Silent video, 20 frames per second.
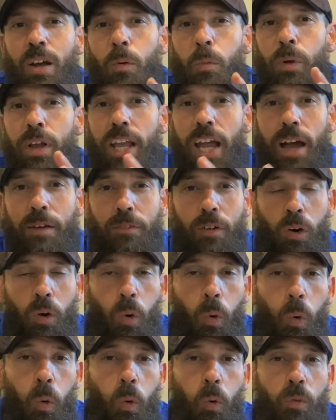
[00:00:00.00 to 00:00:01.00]
We have a
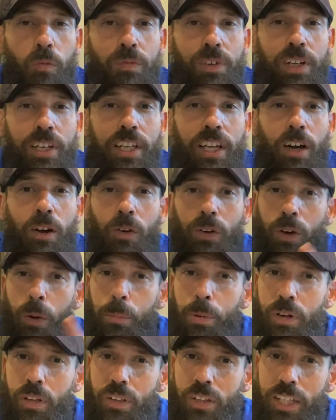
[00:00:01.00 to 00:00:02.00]
whole video, and I'll
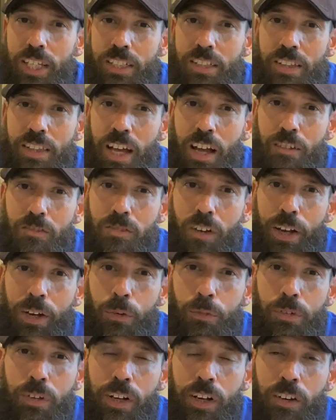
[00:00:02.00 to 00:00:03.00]
put a link to that right
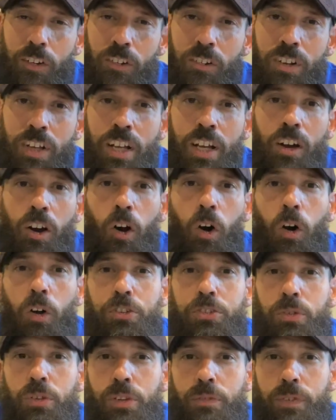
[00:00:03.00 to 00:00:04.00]
over here.
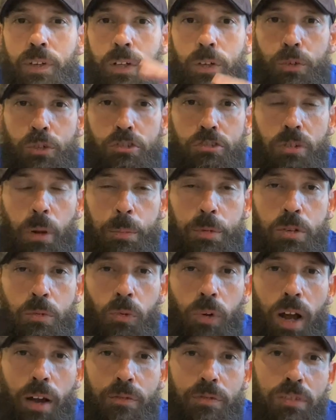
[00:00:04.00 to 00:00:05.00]
Also in the video description,
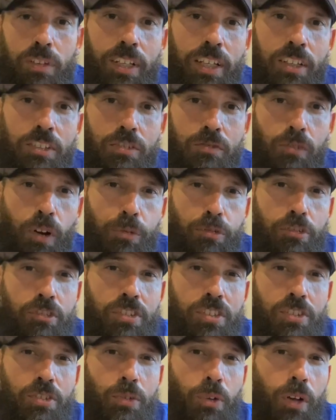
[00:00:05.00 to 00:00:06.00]
we'll have links and
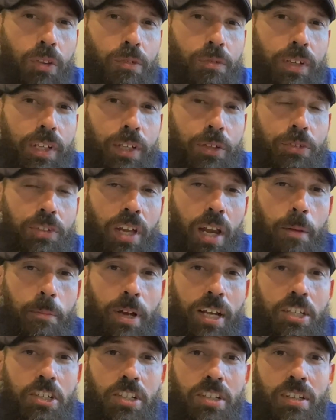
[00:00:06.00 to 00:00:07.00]
references to other videos that I
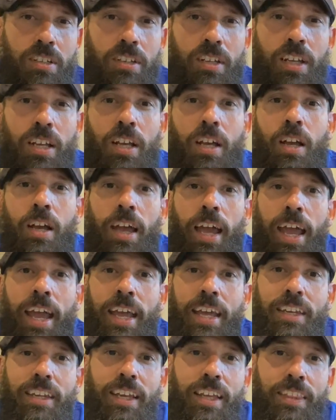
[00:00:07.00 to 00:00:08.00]
mentioned.
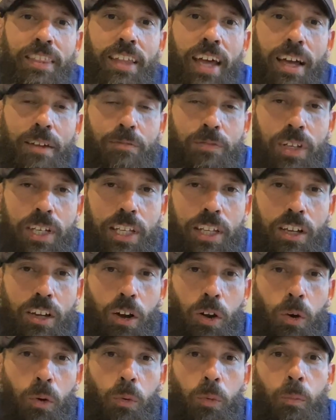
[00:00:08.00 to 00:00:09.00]
And in that
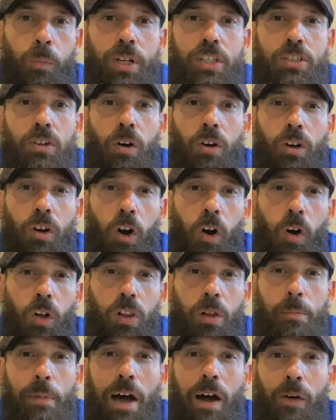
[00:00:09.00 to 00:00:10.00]
video, we talk
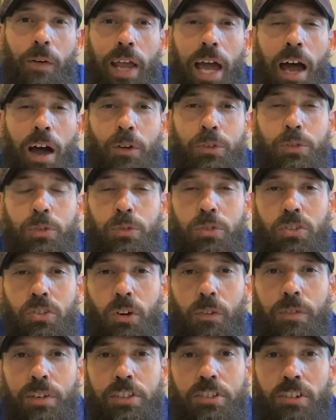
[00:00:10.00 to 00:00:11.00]
all about how to
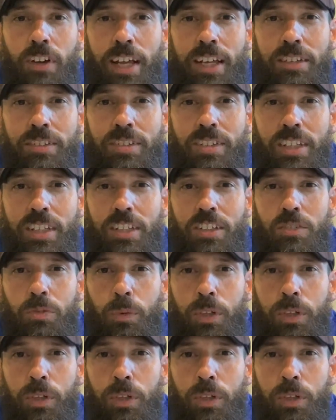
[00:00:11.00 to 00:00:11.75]
service your ACs.